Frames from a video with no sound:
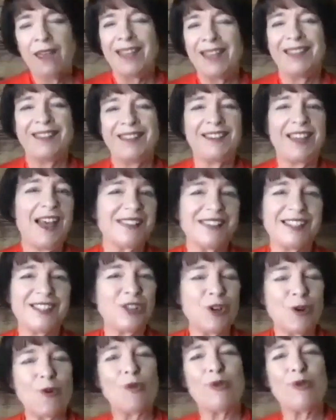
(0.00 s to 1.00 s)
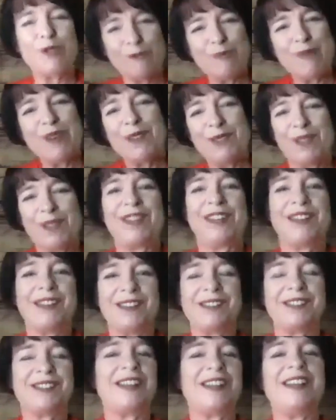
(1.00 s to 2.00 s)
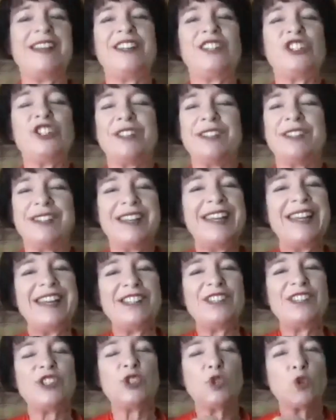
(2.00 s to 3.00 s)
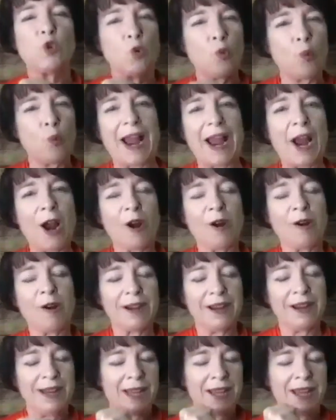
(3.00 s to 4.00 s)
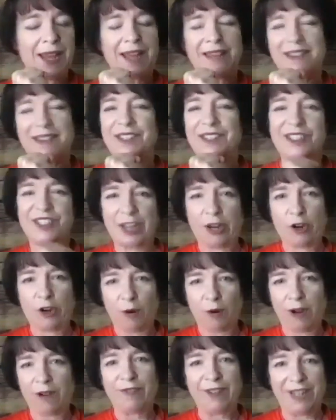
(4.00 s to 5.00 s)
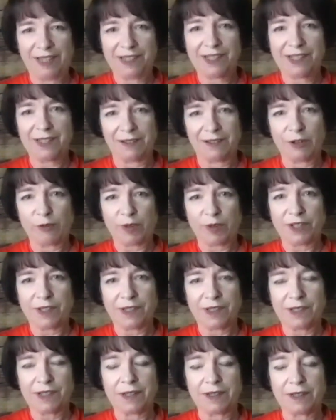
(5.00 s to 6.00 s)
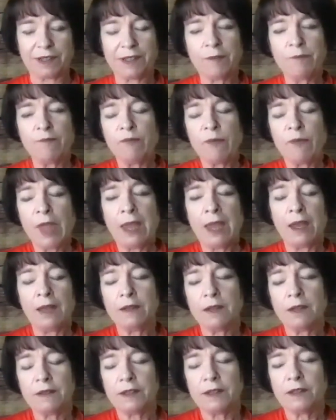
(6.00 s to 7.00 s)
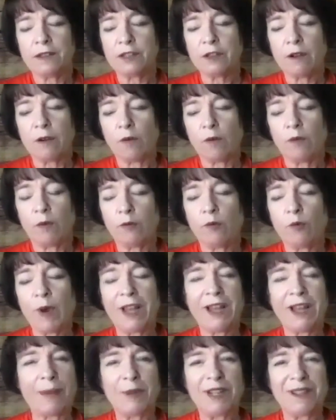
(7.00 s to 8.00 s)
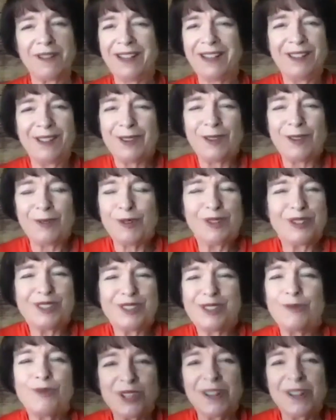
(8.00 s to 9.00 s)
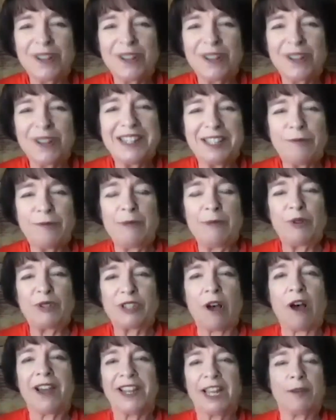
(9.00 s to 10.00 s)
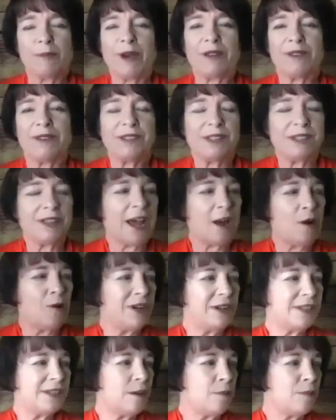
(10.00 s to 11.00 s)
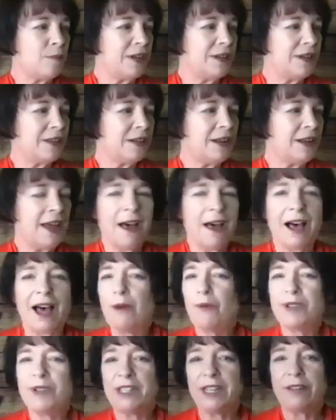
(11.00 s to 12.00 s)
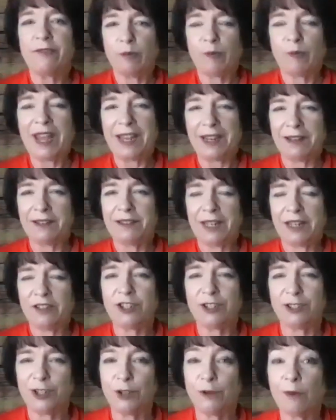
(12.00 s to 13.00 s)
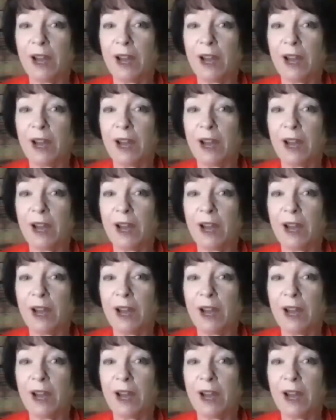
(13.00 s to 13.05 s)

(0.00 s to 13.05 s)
Yeah, so the big thing is it just hits square at the center of insulin resistance. And so, what I mean, and there, there's lots of people talking about this now, and it's something that I wasn't even paying attention to.